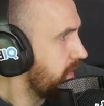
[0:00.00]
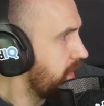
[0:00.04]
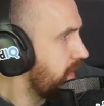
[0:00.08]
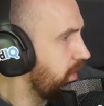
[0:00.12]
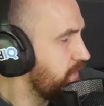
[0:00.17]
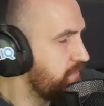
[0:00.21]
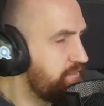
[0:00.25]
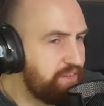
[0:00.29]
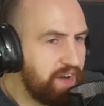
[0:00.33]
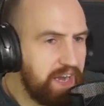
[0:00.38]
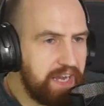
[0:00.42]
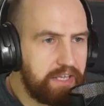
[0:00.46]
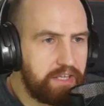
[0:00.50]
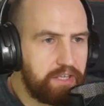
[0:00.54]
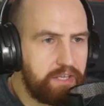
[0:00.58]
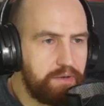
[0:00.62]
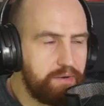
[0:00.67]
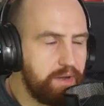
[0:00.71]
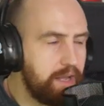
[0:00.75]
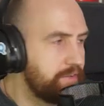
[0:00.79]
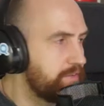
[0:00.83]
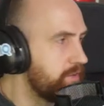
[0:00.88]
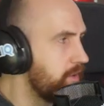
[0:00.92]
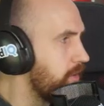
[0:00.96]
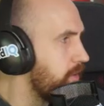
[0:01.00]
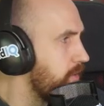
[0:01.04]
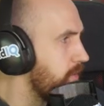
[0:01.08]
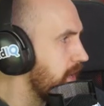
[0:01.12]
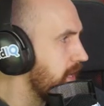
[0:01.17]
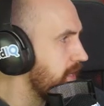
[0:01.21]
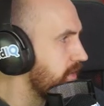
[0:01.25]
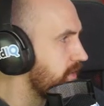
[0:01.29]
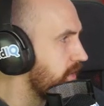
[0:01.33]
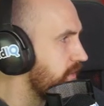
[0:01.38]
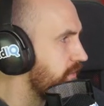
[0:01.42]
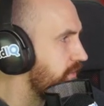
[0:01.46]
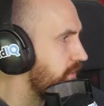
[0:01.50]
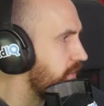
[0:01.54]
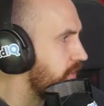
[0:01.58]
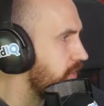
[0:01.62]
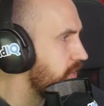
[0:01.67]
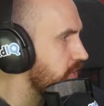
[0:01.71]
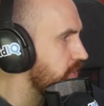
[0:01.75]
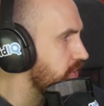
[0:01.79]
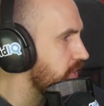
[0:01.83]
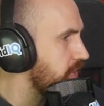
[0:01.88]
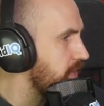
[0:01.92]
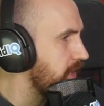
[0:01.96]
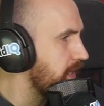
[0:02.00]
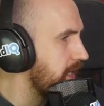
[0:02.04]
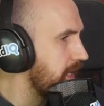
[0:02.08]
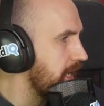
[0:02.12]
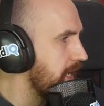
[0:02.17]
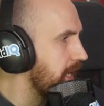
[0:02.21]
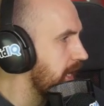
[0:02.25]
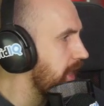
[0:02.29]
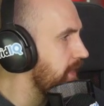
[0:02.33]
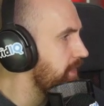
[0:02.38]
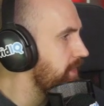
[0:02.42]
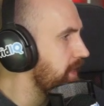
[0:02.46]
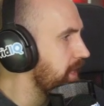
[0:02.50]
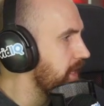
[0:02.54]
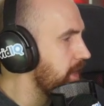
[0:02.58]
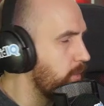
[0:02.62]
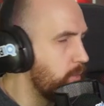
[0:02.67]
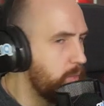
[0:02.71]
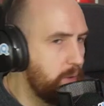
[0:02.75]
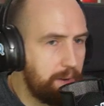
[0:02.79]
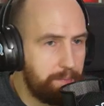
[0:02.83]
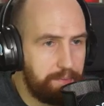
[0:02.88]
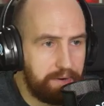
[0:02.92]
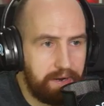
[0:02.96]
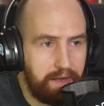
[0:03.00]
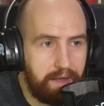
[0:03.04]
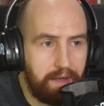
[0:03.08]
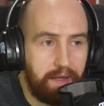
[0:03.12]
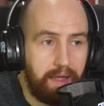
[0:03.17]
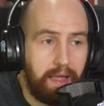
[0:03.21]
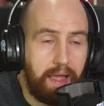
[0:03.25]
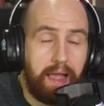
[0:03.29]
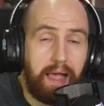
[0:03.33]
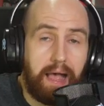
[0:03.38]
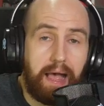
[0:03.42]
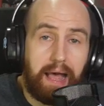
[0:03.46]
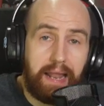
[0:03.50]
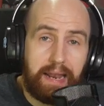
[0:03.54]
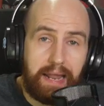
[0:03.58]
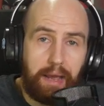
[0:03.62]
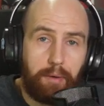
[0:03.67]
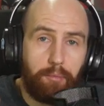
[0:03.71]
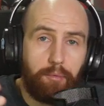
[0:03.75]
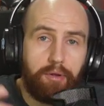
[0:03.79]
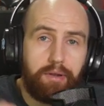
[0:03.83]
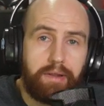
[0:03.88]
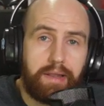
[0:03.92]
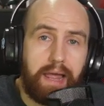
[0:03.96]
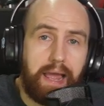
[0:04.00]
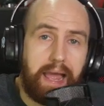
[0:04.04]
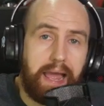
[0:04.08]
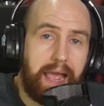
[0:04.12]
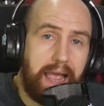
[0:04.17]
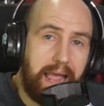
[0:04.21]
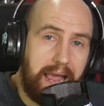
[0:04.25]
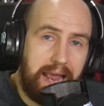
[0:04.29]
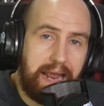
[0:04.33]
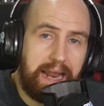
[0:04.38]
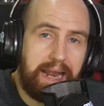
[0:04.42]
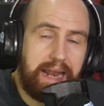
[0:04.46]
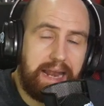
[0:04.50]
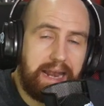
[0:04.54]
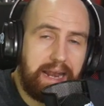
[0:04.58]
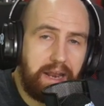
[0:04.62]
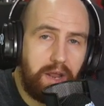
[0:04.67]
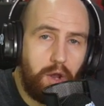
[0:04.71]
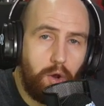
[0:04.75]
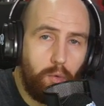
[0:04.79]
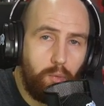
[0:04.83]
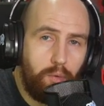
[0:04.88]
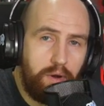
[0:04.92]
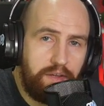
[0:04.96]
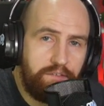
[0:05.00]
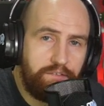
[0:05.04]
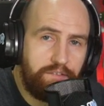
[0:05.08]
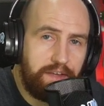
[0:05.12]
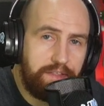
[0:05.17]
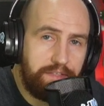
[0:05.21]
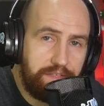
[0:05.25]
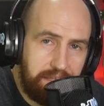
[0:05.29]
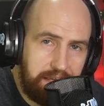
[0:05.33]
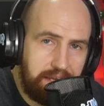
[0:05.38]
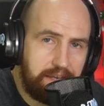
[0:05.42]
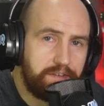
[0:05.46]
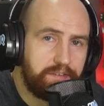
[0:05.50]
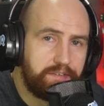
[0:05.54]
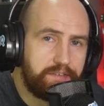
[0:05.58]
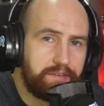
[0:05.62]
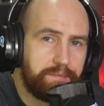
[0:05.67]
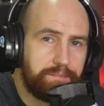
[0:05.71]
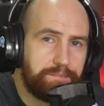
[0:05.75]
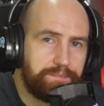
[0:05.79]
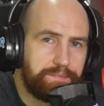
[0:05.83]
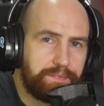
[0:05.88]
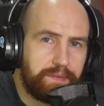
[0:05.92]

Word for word: Thank you, as always, for joining the webinar. And I will end with this.